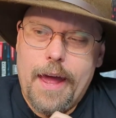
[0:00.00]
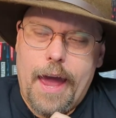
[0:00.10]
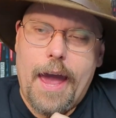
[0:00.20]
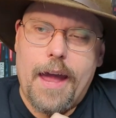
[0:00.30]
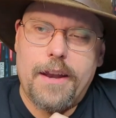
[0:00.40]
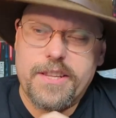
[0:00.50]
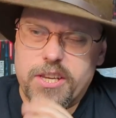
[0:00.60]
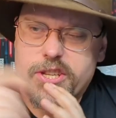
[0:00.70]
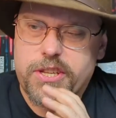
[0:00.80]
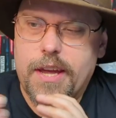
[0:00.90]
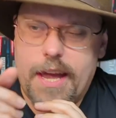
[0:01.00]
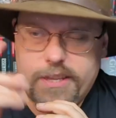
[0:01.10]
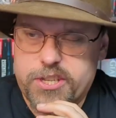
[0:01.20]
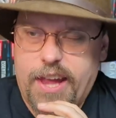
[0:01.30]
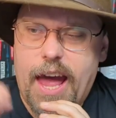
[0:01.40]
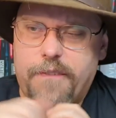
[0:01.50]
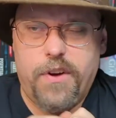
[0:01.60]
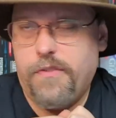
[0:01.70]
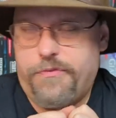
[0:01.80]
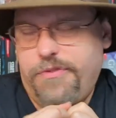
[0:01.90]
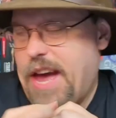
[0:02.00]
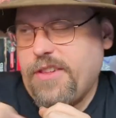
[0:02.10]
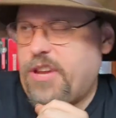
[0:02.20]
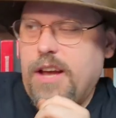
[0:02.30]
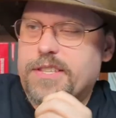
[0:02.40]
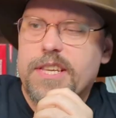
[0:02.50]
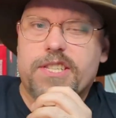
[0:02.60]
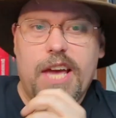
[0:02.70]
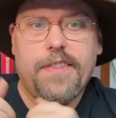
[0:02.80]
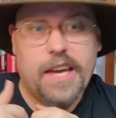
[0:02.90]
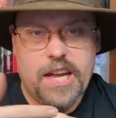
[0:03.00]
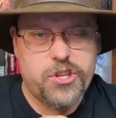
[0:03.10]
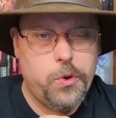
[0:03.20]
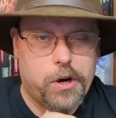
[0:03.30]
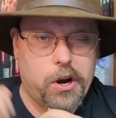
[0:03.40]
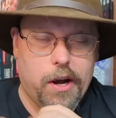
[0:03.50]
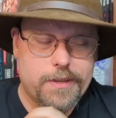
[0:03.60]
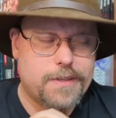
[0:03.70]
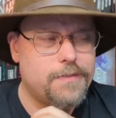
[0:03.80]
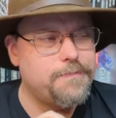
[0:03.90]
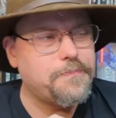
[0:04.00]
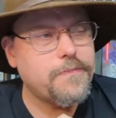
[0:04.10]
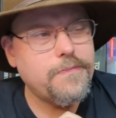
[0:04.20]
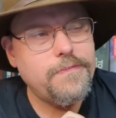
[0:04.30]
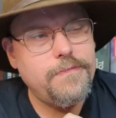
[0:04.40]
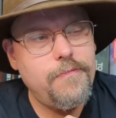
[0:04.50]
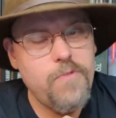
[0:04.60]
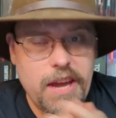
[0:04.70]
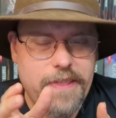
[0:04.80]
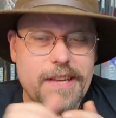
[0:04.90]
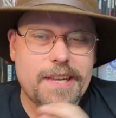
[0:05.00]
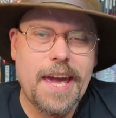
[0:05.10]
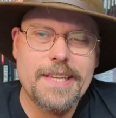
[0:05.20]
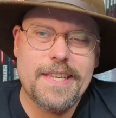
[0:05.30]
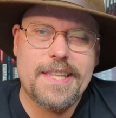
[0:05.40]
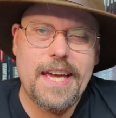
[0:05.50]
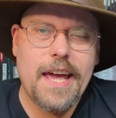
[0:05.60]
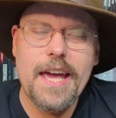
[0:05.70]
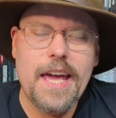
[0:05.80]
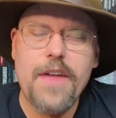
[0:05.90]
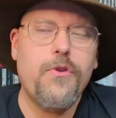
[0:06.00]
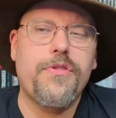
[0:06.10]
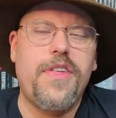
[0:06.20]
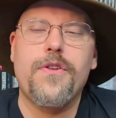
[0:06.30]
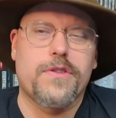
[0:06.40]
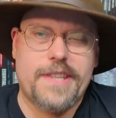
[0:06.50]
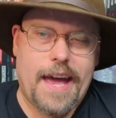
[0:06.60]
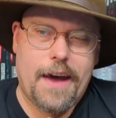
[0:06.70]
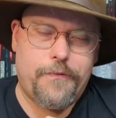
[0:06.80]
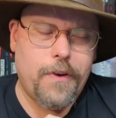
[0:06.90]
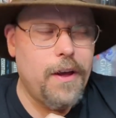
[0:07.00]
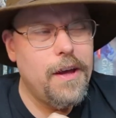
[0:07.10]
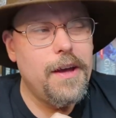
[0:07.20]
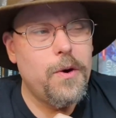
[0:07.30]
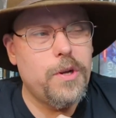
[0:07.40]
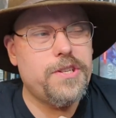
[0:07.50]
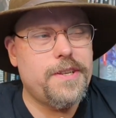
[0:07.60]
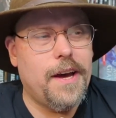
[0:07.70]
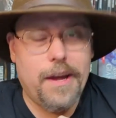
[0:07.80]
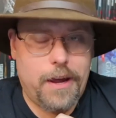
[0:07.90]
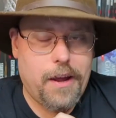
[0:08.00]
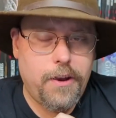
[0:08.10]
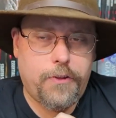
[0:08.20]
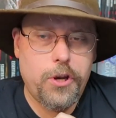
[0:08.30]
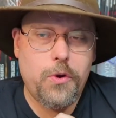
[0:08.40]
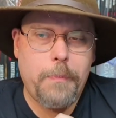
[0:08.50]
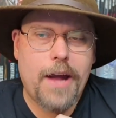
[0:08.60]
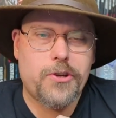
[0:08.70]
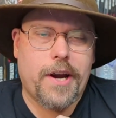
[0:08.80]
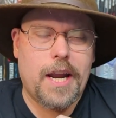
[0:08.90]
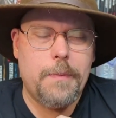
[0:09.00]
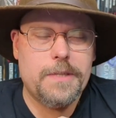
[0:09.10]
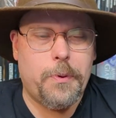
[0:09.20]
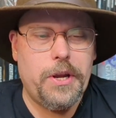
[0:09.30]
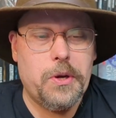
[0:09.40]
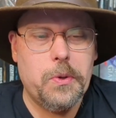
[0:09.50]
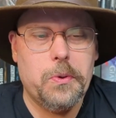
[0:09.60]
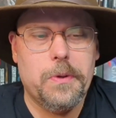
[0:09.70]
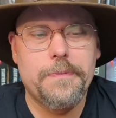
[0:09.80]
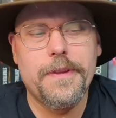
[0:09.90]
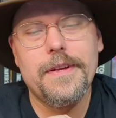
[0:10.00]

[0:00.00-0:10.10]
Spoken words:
And it's a staff that does this thing that gets you across. In this case, it's the hither-thither staff, which is another new magic item. It's pretty cool.